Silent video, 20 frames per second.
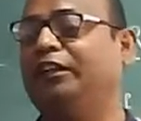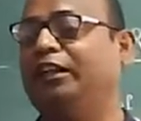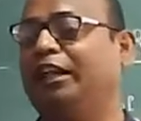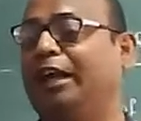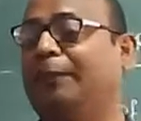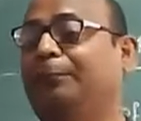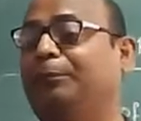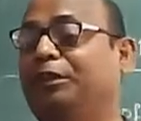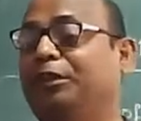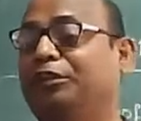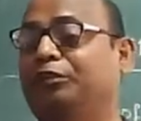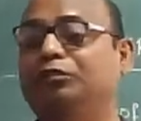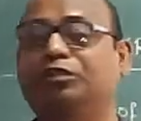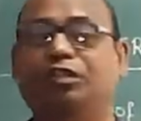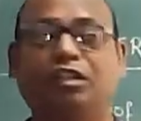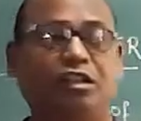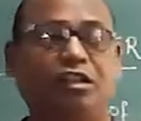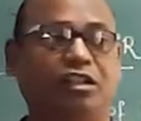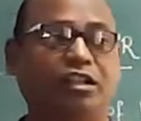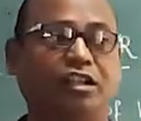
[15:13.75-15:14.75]
happen to the
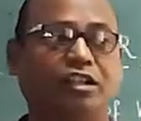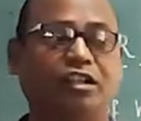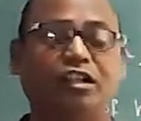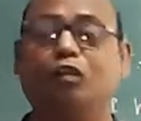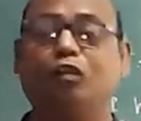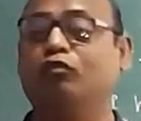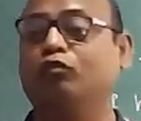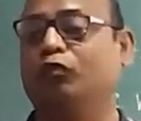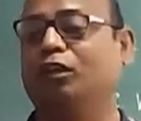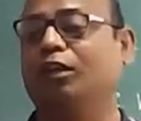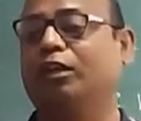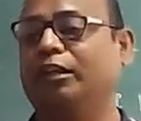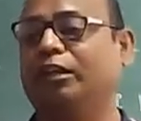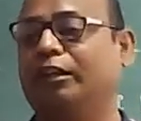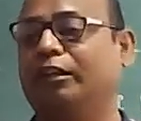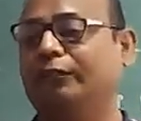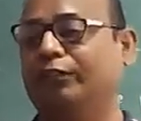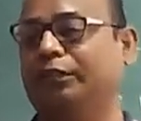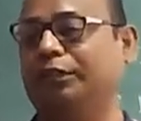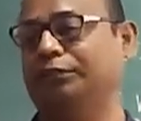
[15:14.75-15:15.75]
underground water
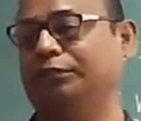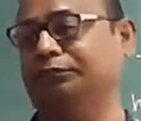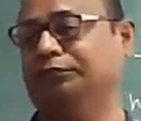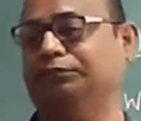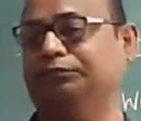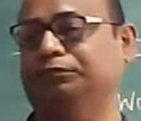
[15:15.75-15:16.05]
level?